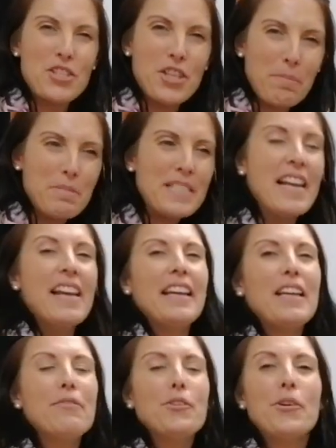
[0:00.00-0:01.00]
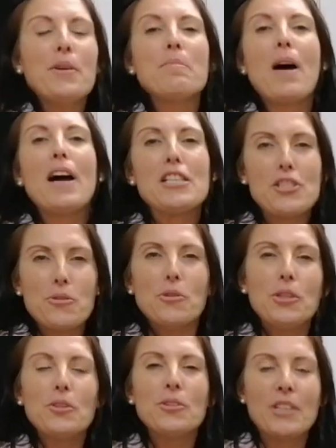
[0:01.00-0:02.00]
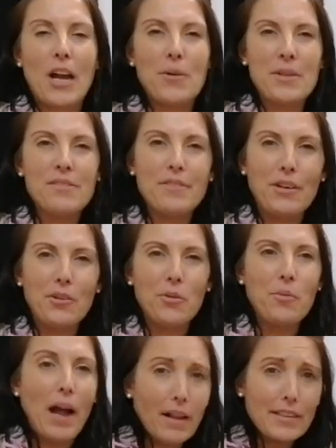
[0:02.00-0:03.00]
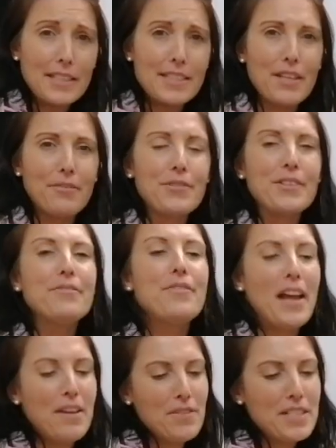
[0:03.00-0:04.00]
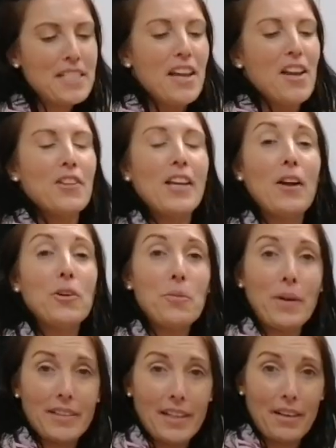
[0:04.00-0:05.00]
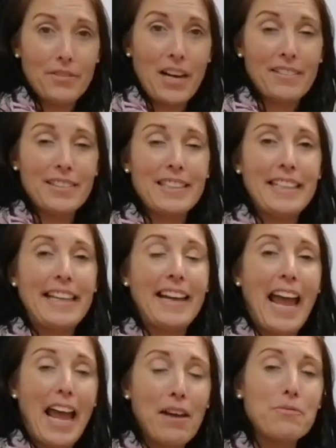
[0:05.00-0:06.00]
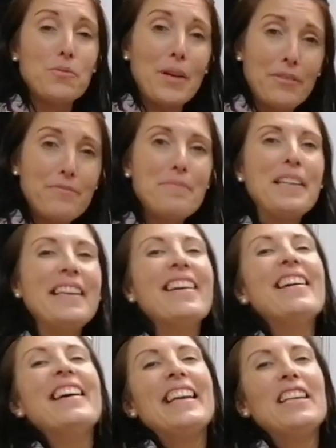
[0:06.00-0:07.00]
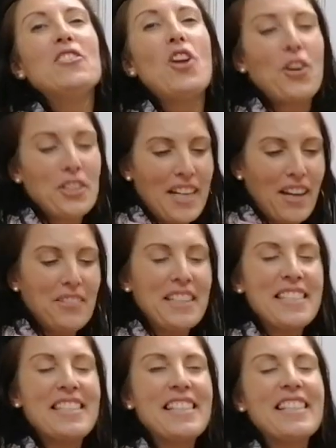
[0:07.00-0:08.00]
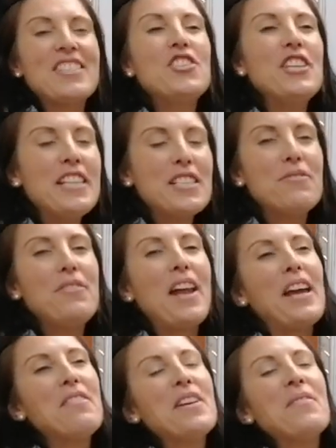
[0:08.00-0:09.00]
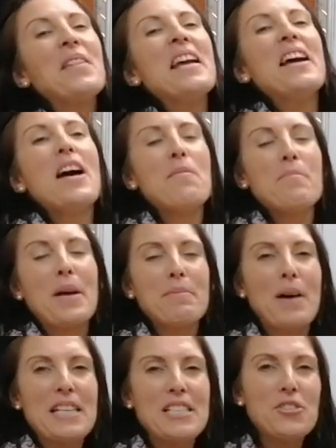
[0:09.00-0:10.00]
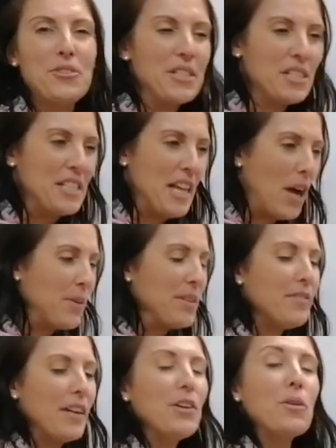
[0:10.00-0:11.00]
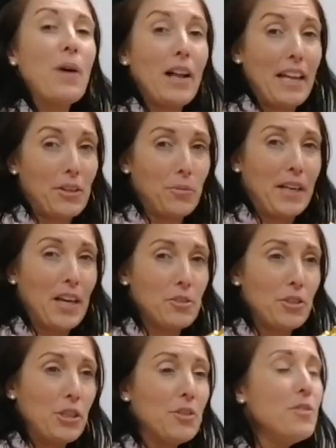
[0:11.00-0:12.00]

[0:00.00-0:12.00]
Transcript: chips. If you're in my school, you'll know it very well. There's different flavors. The only one that I've currently have with me in lockdown is the cheese flavor, but my students know it very well, and we're going to